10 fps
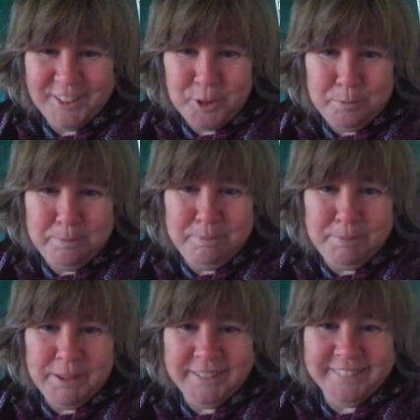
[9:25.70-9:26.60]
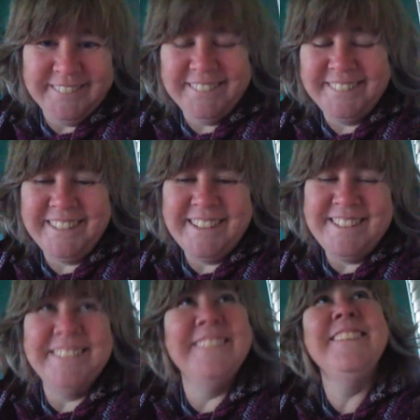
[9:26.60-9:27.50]
little bugger. I
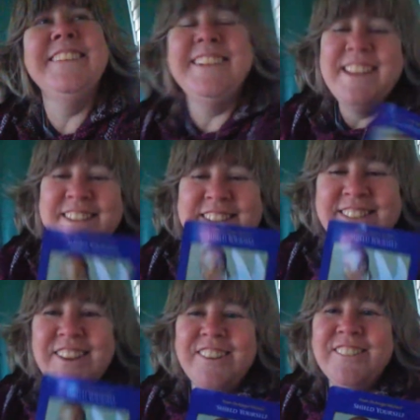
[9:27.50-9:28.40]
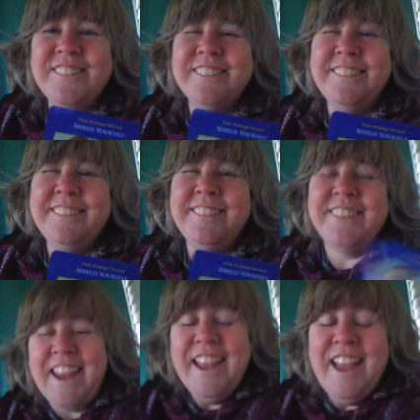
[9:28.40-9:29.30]
do. So,
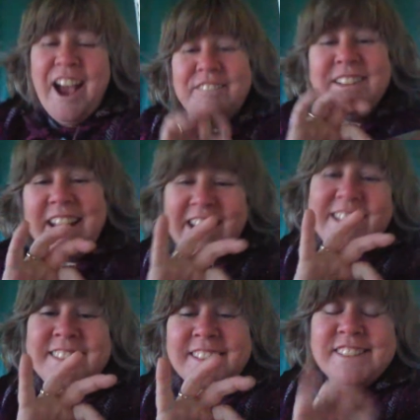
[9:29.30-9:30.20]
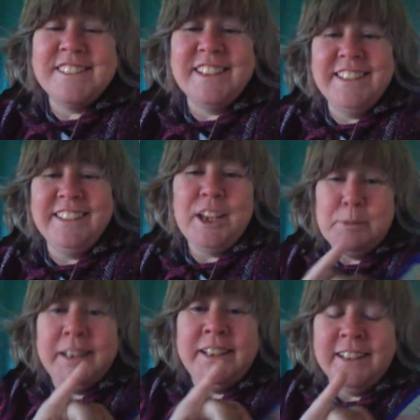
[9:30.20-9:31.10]
okay, I'm going to end this and get
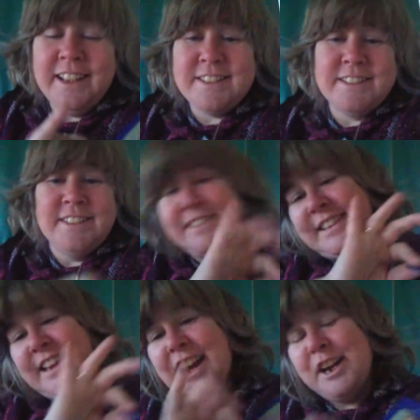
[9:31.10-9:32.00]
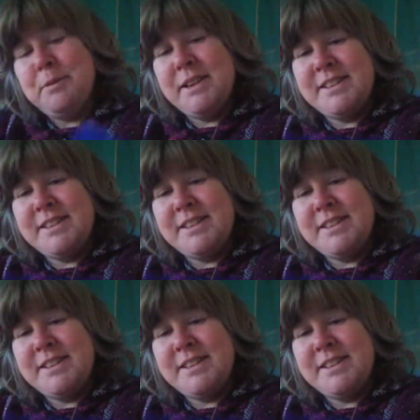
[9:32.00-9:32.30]
my glasses and say hi to my